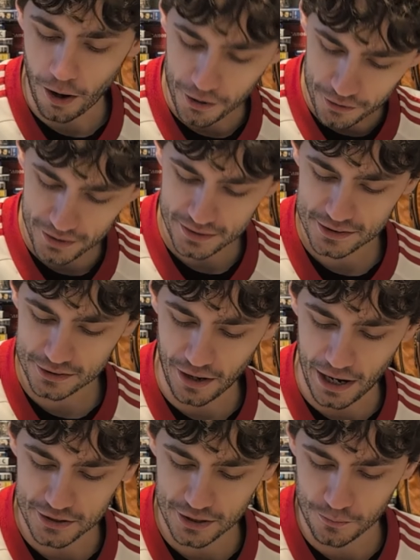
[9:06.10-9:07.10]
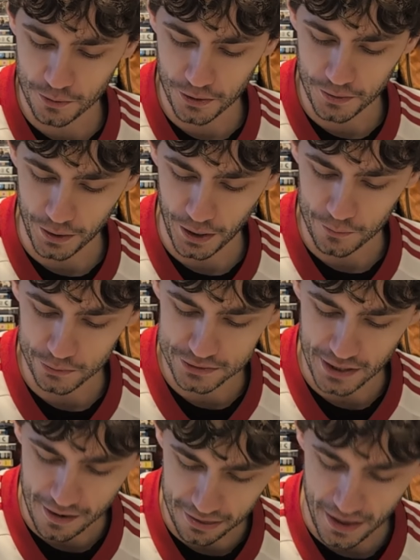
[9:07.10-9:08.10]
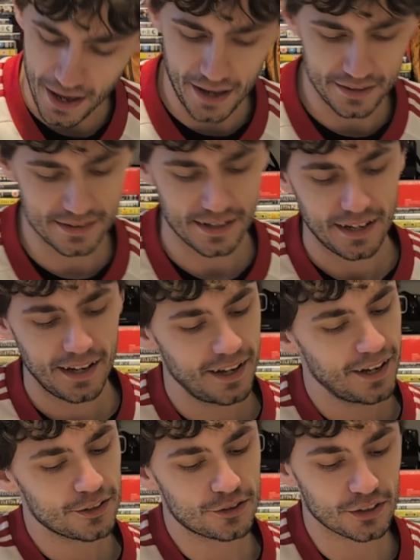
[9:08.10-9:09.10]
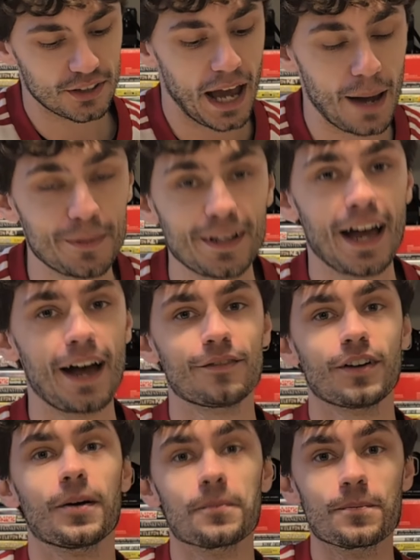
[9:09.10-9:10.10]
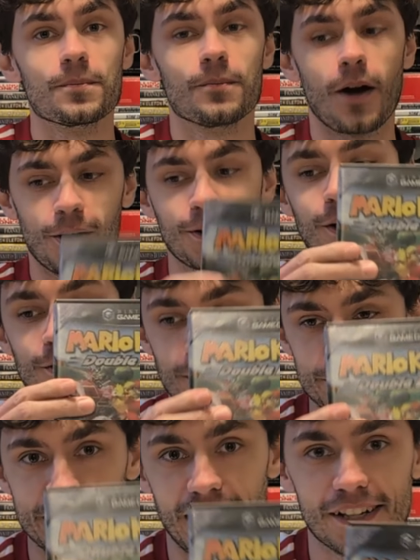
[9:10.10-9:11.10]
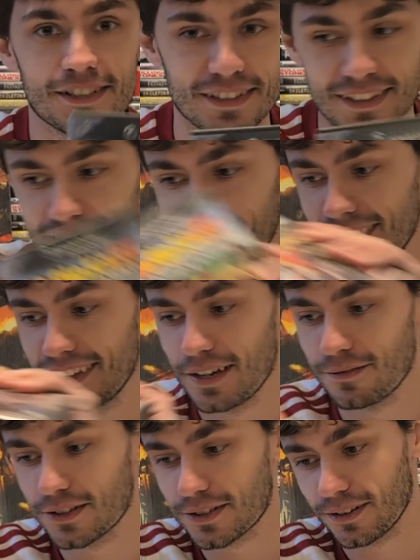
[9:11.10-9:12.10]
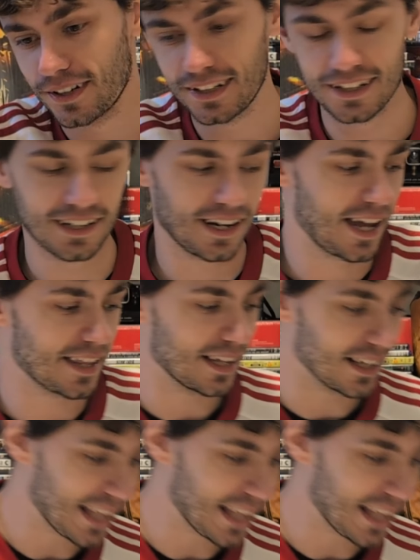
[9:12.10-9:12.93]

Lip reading: moderate scratching, we're okay, we'll take that. Just happy to have a Mario Kart Double Dash in the inventory here. And